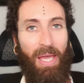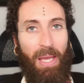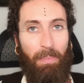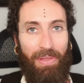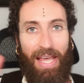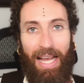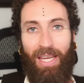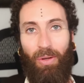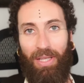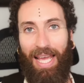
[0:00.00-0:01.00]
But that
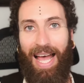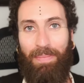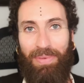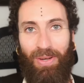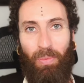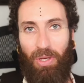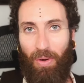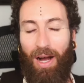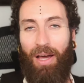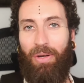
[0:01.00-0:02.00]
can only happen when you
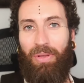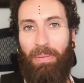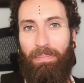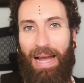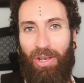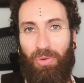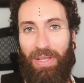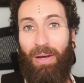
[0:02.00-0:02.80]
honor the boundary